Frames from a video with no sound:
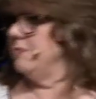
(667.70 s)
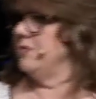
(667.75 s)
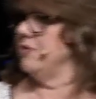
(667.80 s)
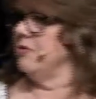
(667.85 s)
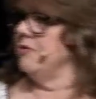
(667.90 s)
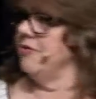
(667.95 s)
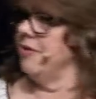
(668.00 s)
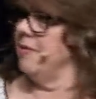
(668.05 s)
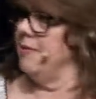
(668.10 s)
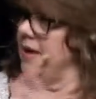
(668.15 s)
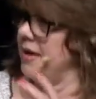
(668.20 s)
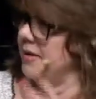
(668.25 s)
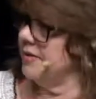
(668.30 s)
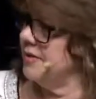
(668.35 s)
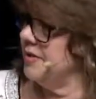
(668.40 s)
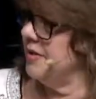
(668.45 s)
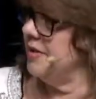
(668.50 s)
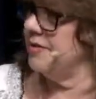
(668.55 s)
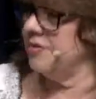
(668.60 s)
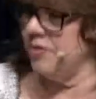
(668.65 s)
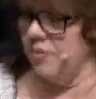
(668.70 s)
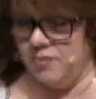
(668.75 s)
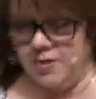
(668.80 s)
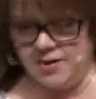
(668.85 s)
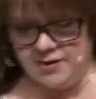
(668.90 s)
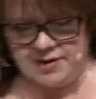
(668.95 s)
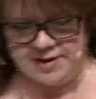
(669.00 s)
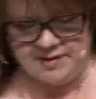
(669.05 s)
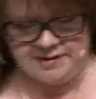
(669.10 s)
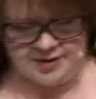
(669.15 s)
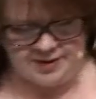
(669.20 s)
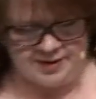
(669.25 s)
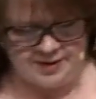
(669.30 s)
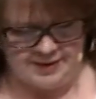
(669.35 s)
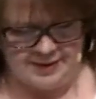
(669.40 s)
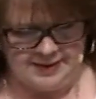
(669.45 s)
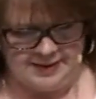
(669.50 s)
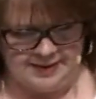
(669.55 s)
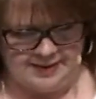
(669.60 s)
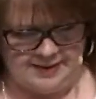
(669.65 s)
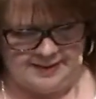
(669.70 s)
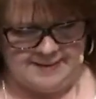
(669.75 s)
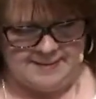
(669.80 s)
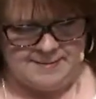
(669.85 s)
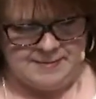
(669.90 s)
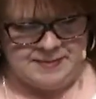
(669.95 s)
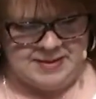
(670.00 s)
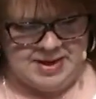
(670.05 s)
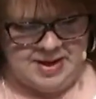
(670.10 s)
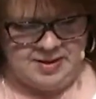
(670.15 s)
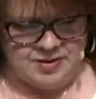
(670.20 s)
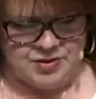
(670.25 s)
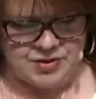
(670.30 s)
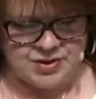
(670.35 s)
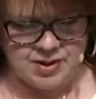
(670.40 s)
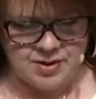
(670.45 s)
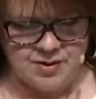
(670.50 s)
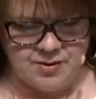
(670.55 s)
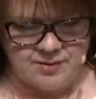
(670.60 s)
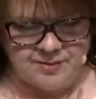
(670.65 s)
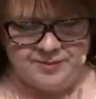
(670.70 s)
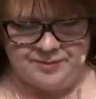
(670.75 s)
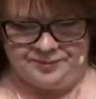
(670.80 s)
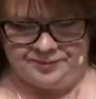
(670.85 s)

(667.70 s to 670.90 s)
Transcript: or from Exodus or wherever. So